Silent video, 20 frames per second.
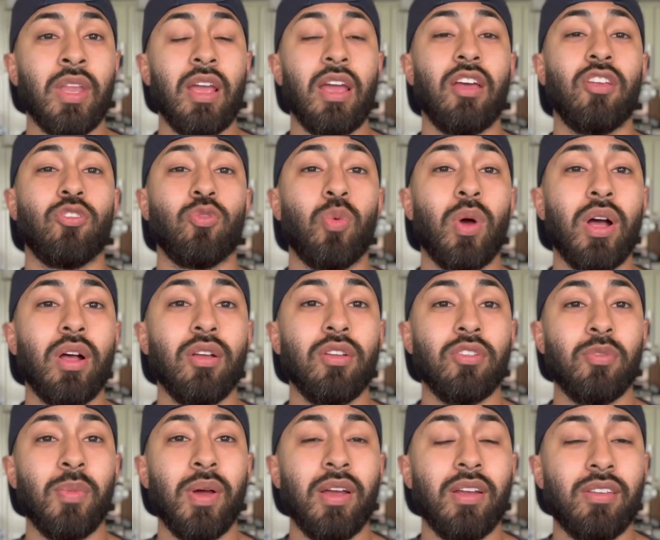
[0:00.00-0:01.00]
as well as
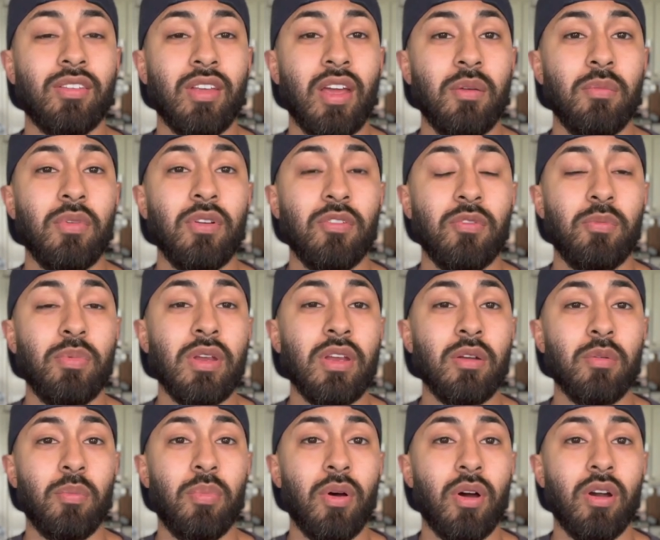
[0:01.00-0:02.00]
my excitement of
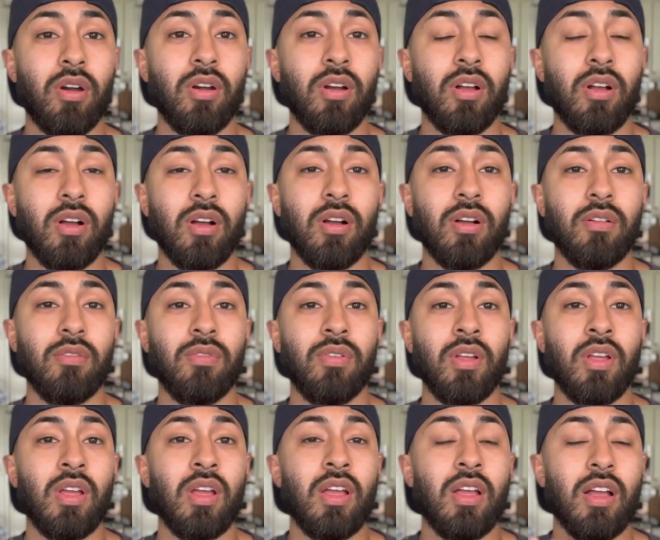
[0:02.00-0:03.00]
being part of
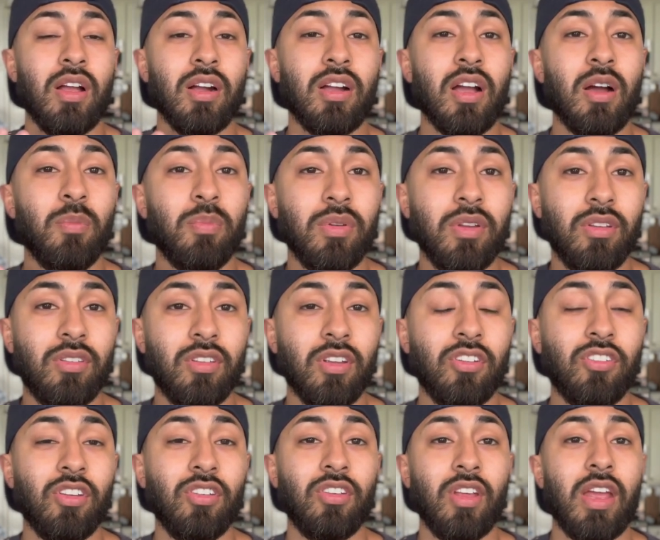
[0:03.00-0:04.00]
a company
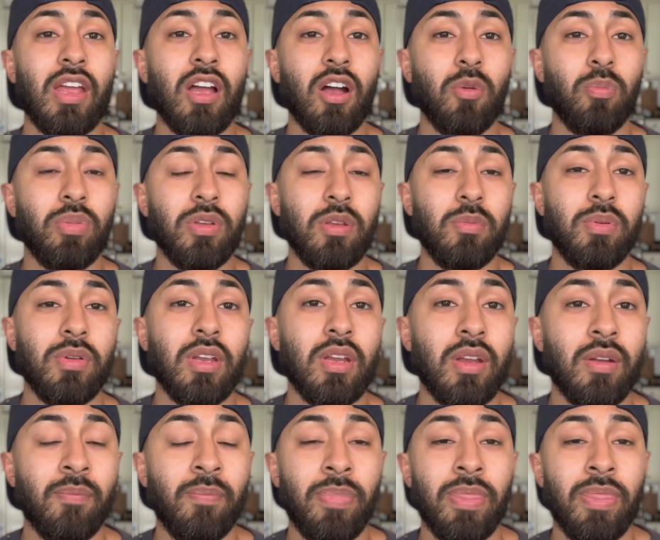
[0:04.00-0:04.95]
such as A L P P.